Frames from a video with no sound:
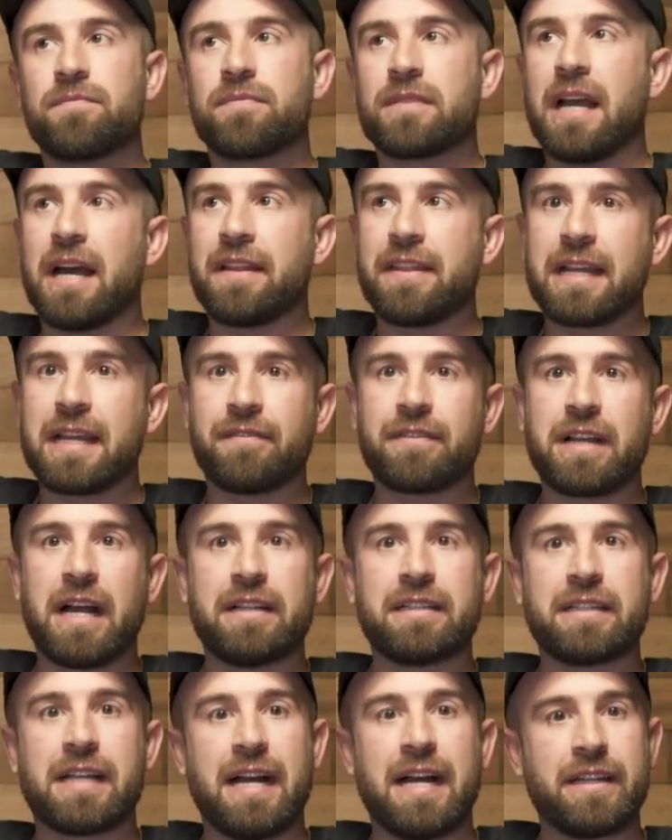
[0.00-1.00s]
I think I've
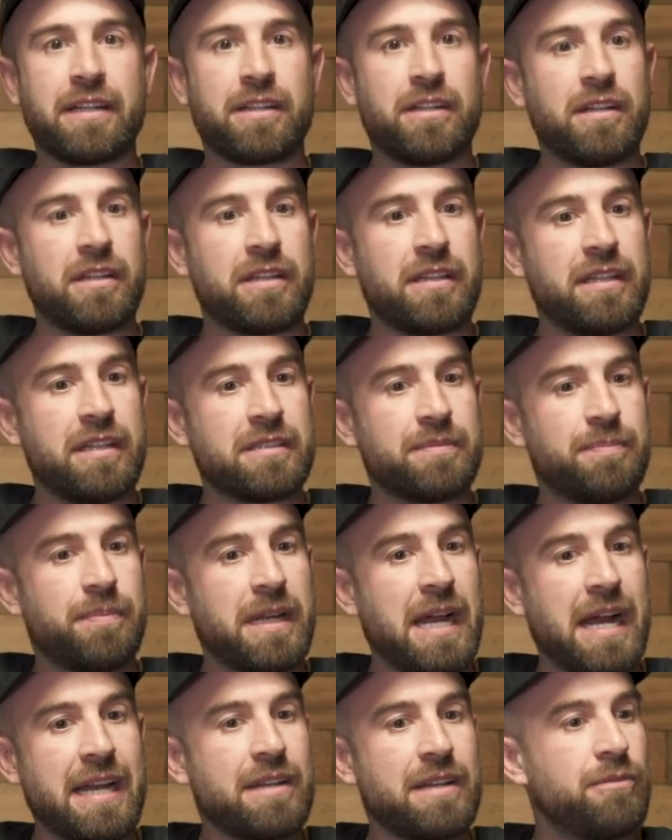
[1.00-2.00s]
gotten kind of good at this, but
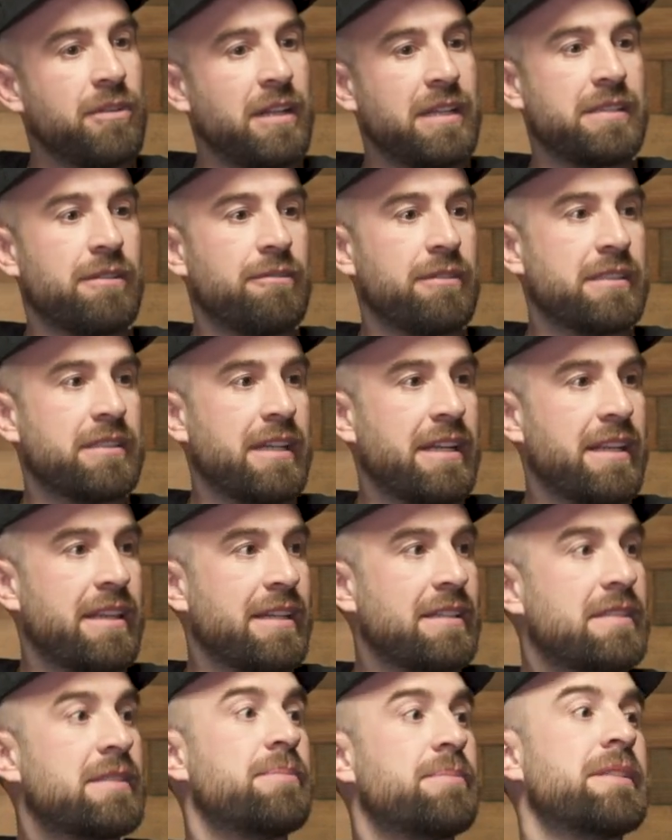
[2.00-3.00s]
I didn't realize there was
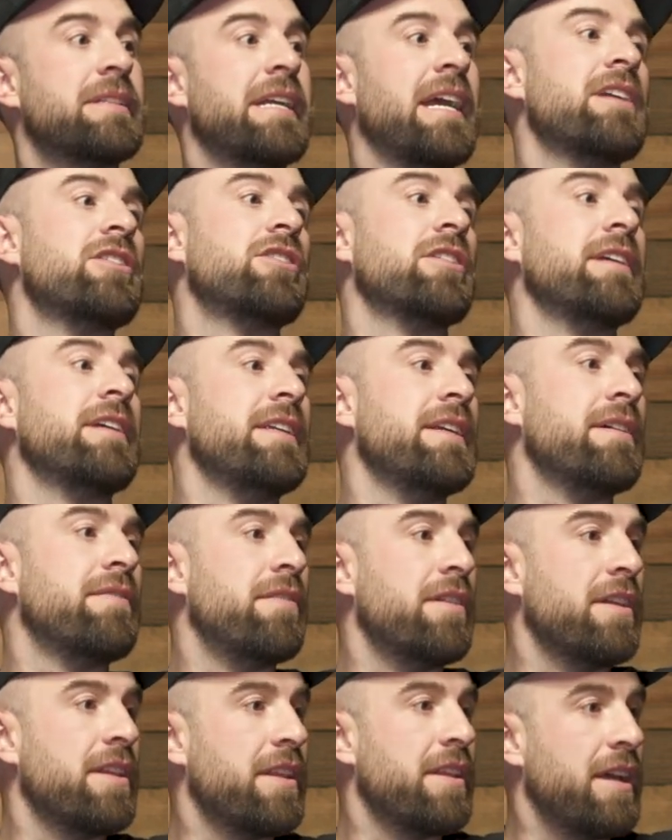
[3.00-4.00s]
anything substantially
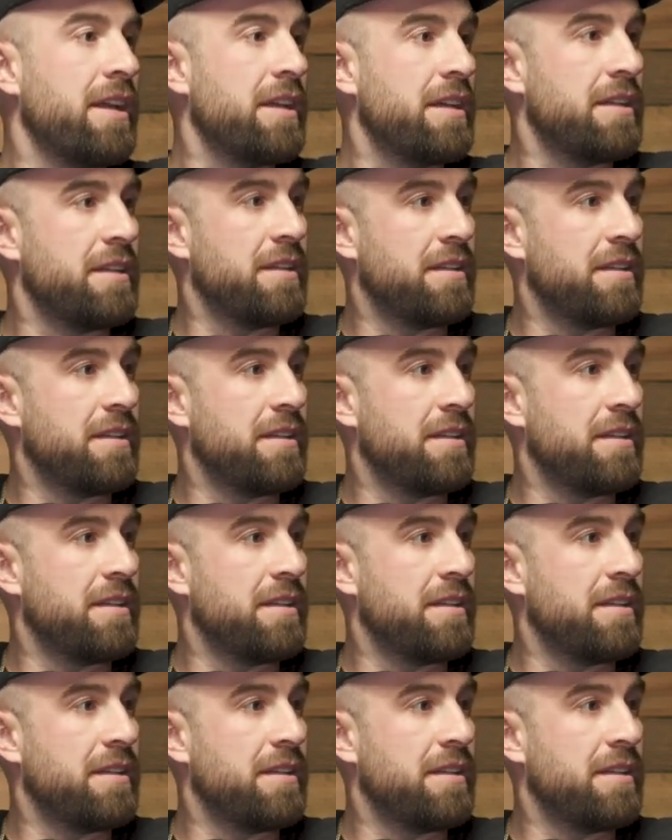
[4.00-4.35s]
different then.